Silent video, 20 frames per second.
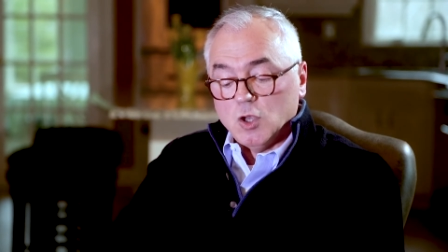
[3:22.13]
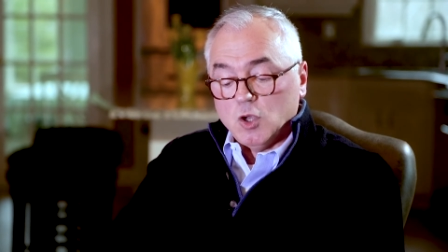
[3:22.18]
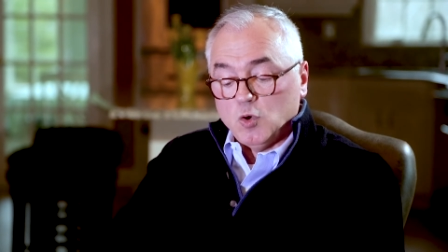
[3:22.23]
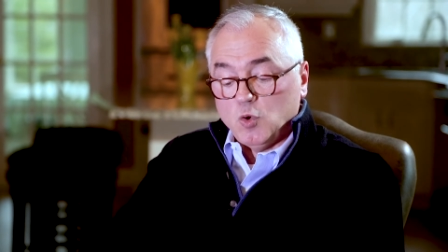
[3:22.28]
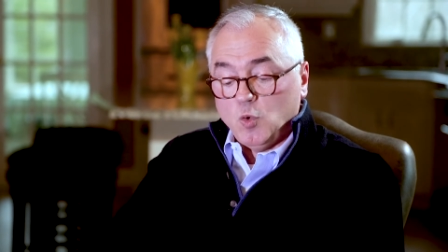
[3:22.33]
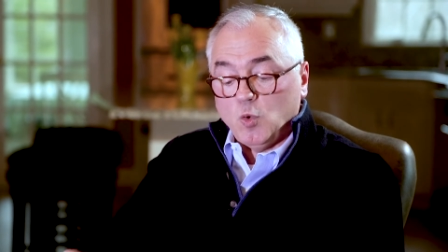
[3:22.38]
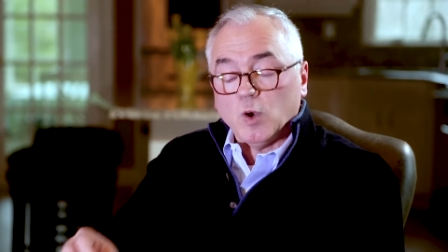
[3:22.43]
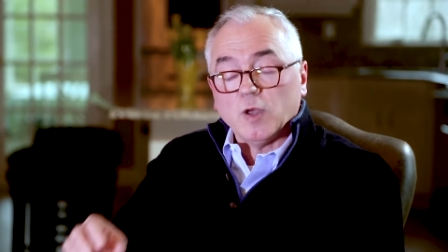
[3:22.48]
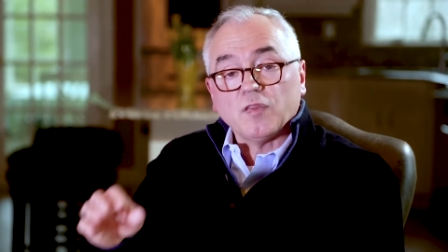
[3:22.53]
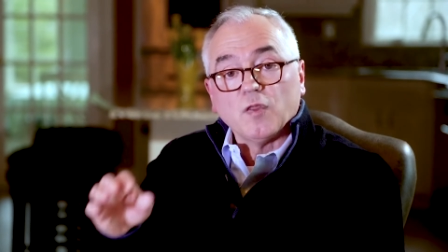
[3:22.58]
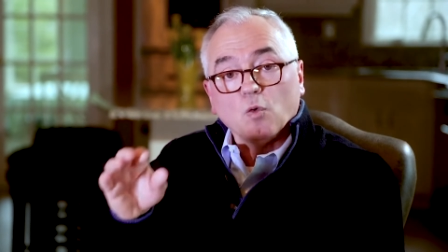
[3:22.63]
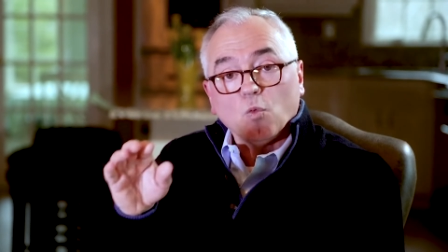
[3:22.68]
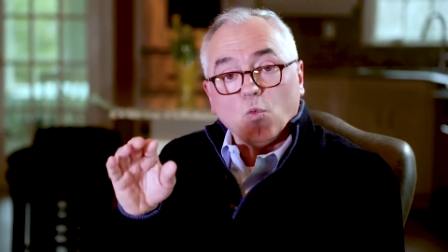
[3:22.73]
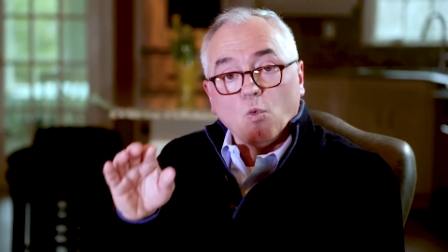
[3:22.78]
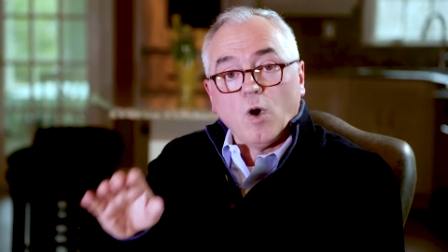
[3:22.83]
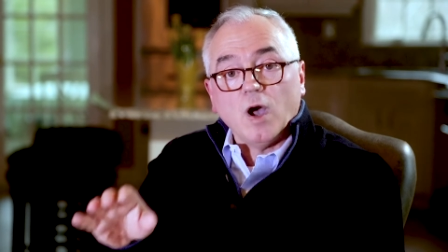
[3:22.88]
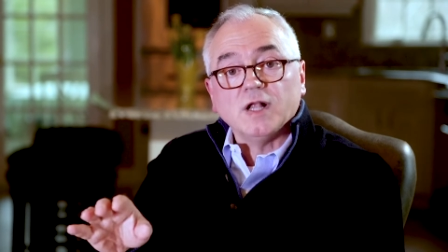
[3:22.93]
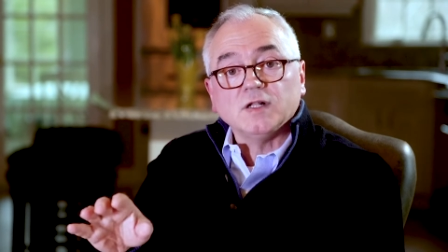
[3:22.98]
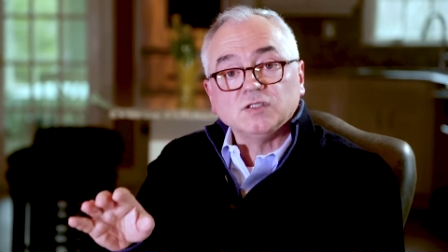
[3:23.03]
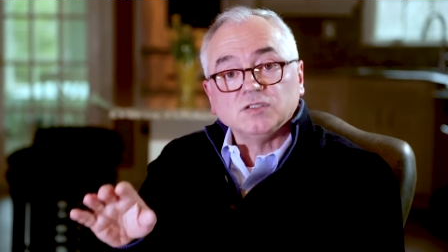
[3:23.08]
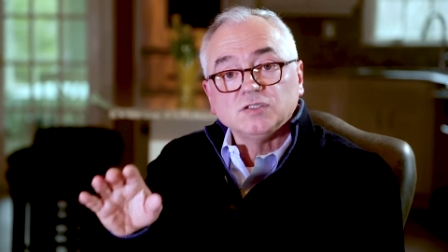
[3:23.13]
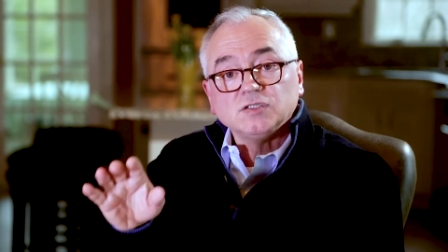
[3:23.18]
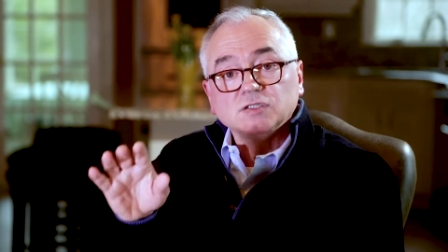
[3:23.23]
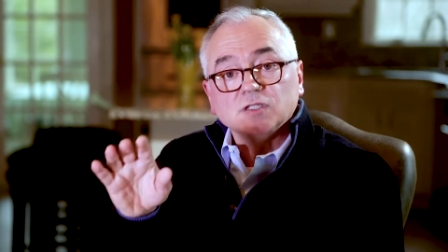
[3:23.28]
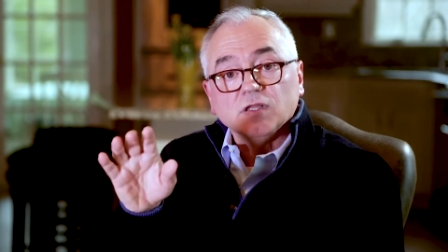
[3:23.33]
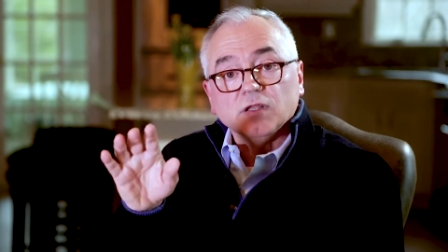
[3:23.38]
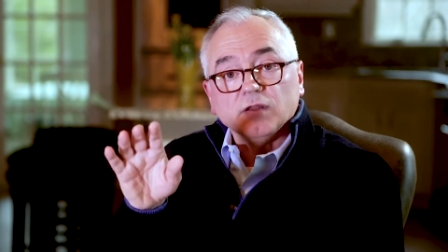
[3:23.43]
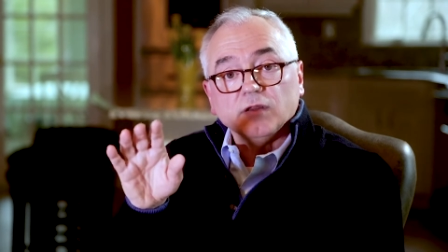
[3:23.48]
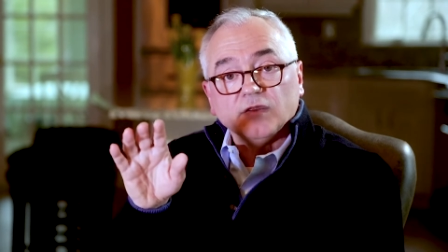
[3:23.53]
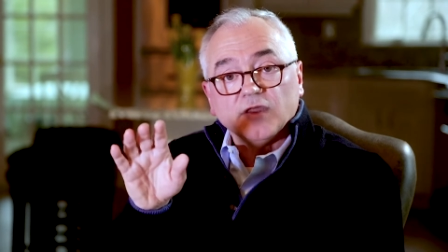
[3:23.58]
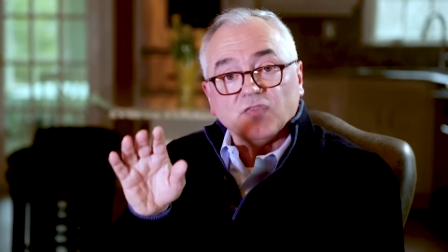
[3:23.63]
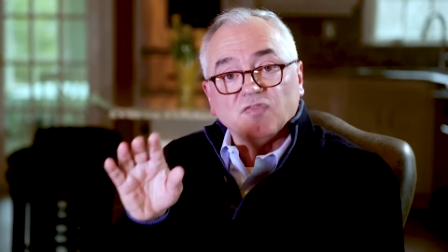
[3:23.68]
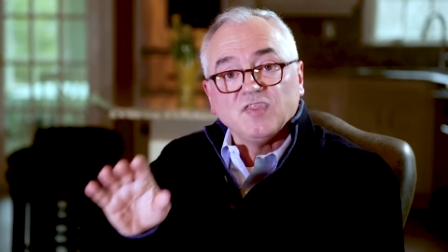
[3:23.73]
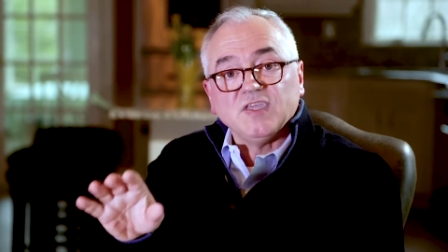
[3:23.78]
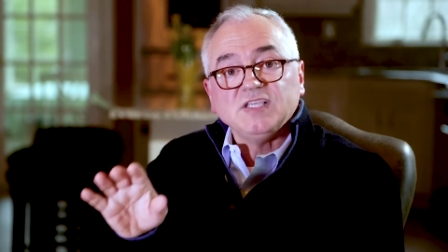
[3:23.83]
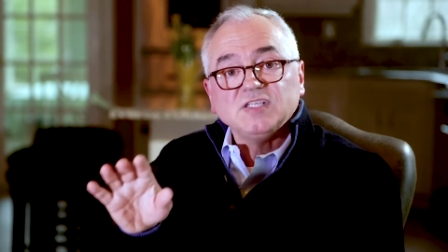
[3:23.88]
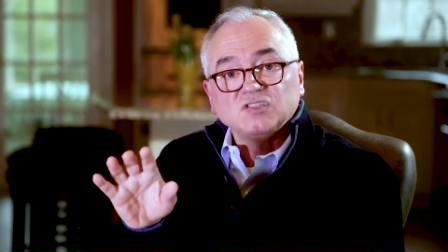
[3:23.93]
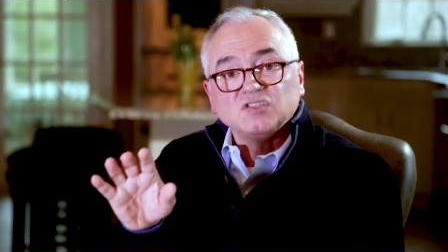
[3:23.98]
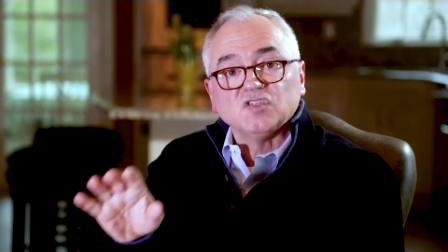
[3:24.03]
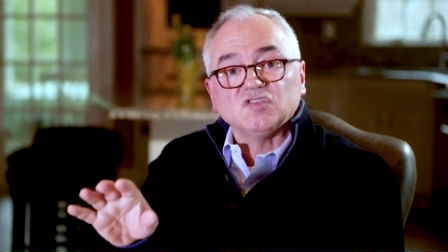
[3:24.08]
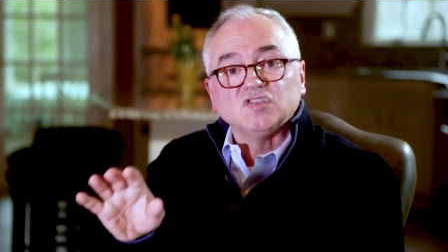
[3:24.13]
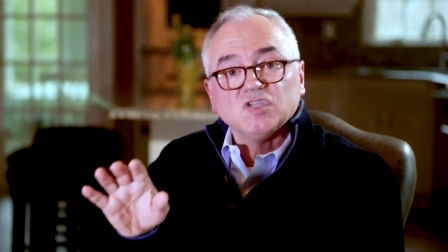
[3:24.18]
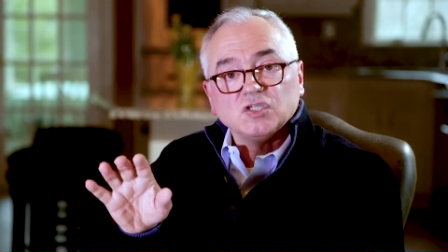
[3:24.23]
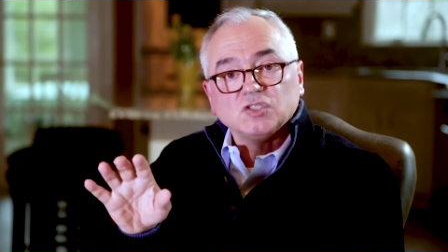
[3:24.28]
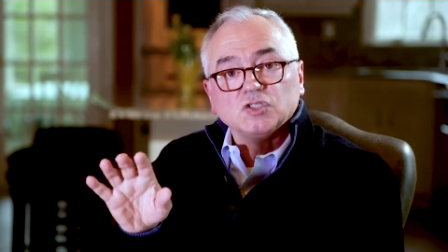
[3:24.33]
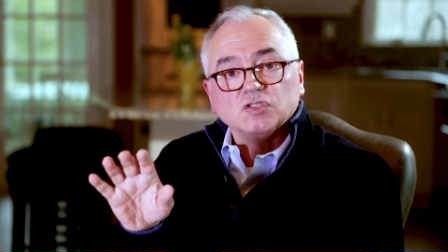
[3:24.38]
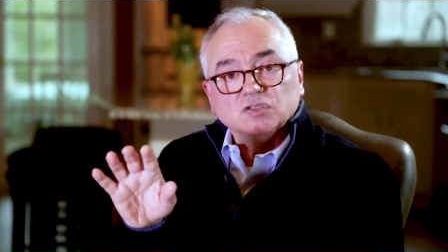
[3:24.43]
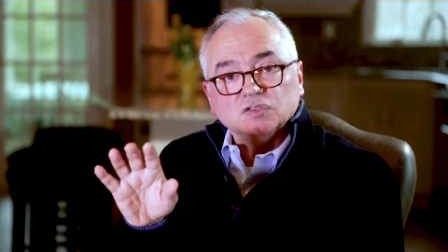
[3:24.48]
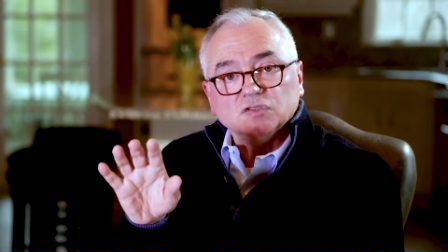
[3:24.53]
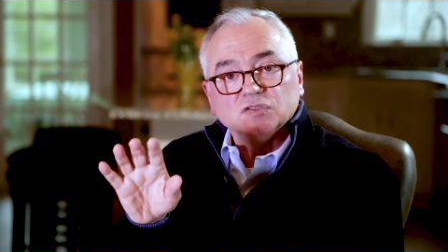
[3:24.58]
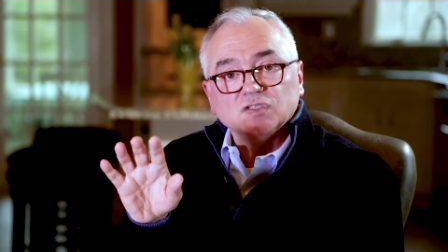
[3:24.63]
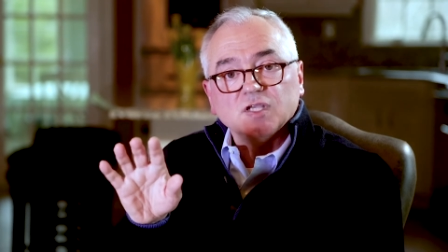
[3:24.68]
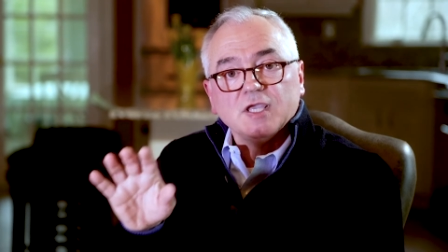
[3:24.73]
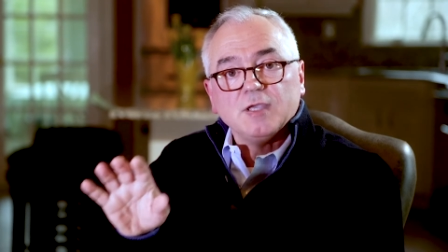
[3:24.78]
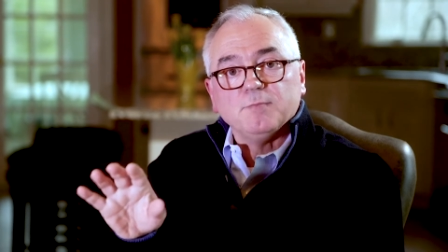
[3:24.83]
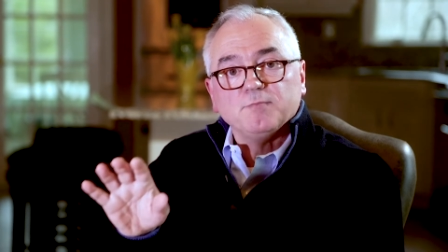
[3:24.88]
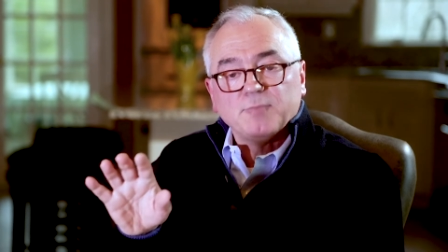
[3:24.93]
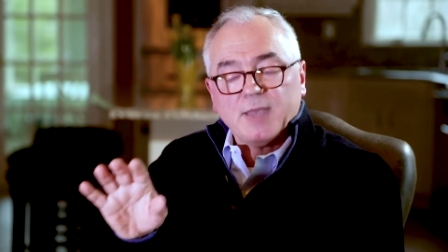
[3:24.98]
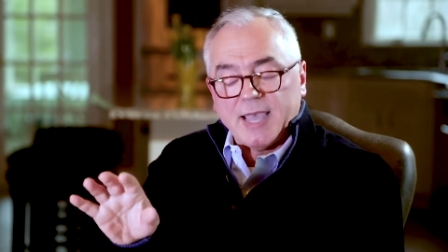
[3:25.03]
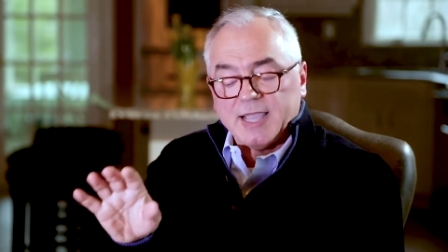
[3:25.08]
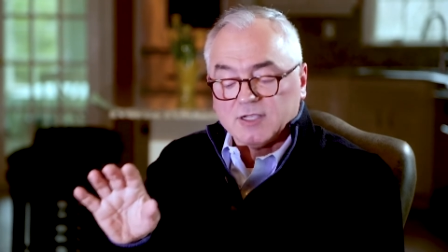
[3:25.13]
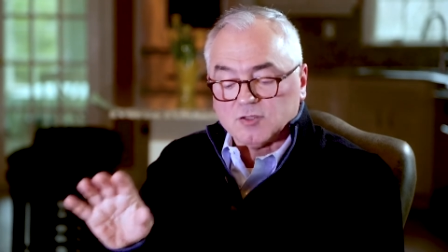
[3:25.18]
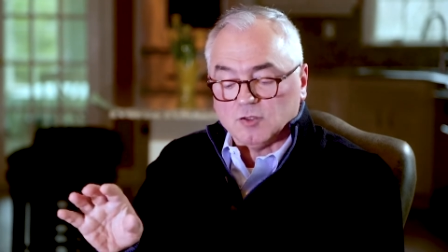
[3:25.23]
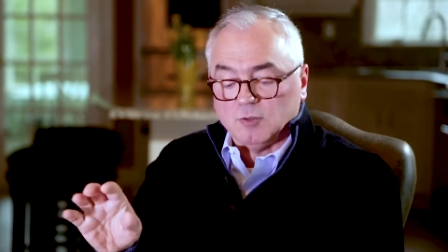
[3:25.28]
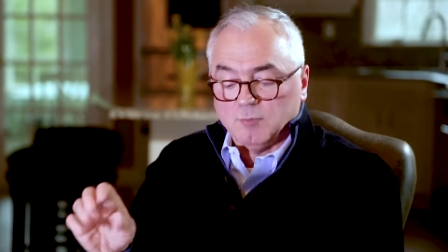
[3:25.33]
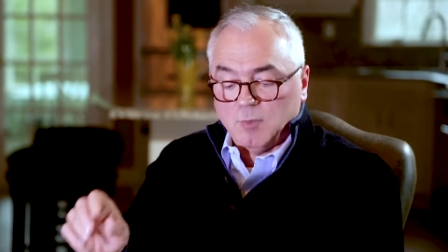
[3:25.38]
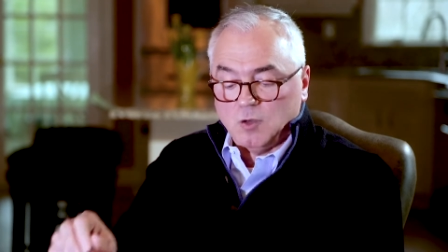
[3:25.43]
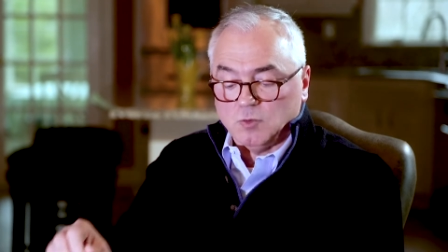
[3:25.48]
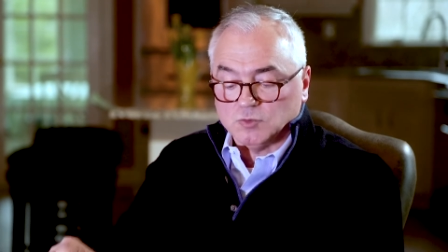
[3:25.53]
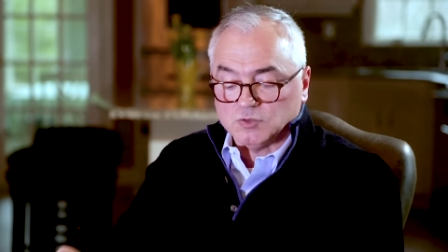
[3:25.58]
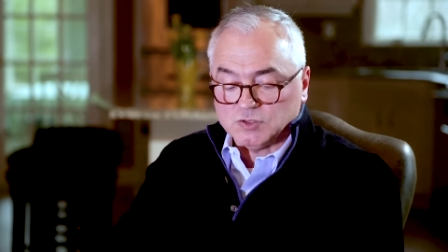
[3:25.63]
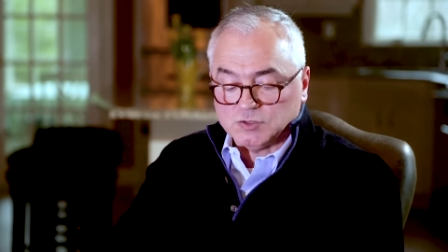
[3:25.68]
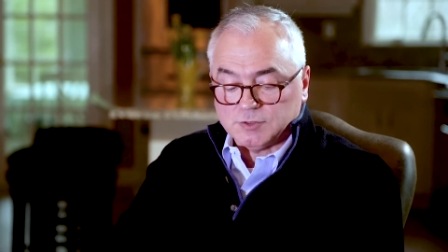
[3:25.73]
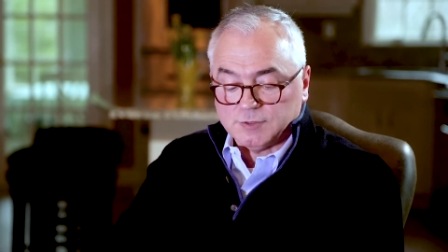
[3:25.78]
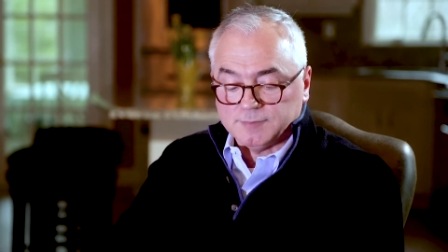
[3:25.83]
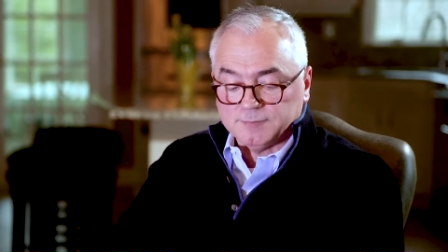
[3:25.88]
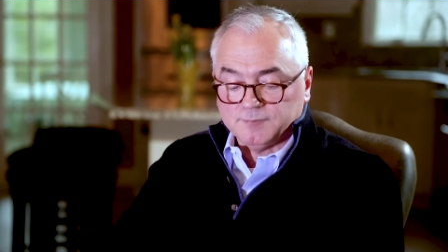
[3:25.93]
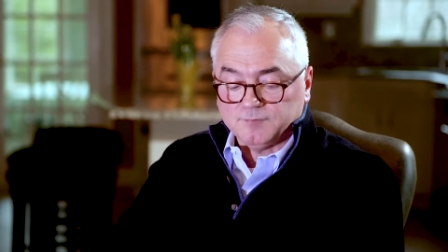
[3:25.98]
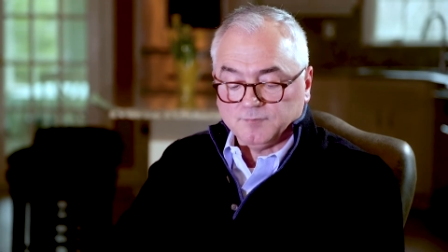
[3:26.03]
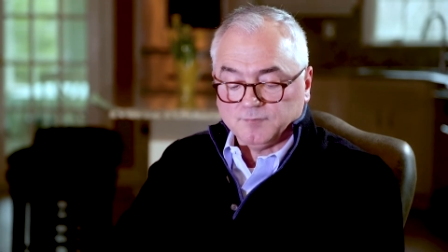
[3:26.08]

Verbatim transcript: who are the ones that these decisions impact the most.